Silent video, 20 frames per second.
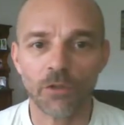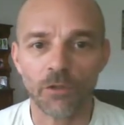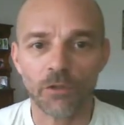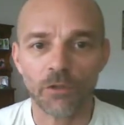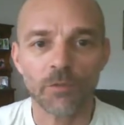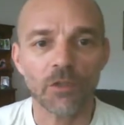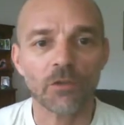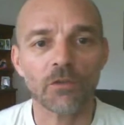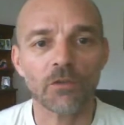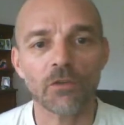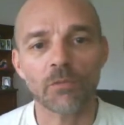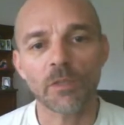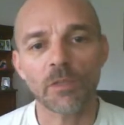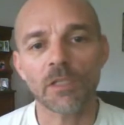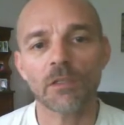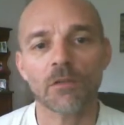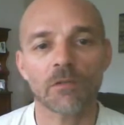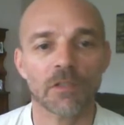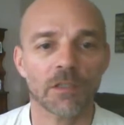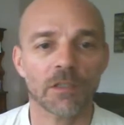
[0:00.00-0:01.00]
herbs on your
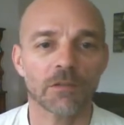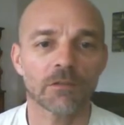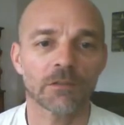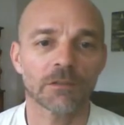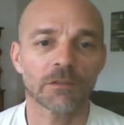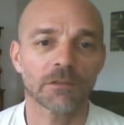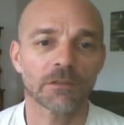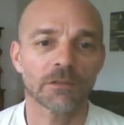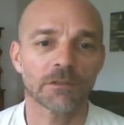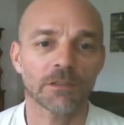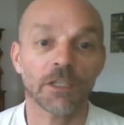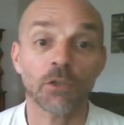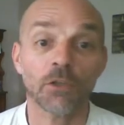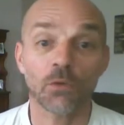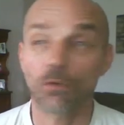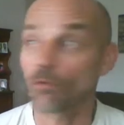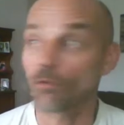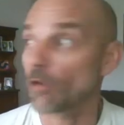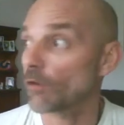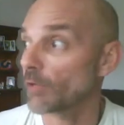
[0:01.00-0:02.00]
windowsill that you're
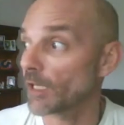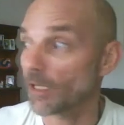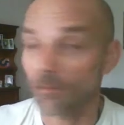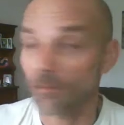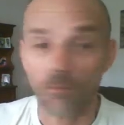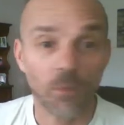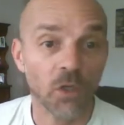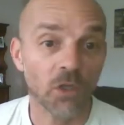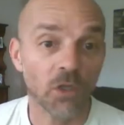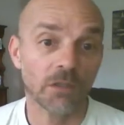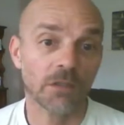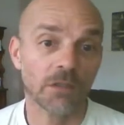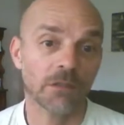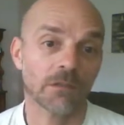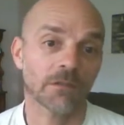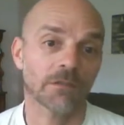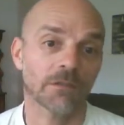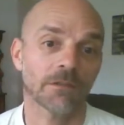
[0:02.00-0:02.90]
growing in pots?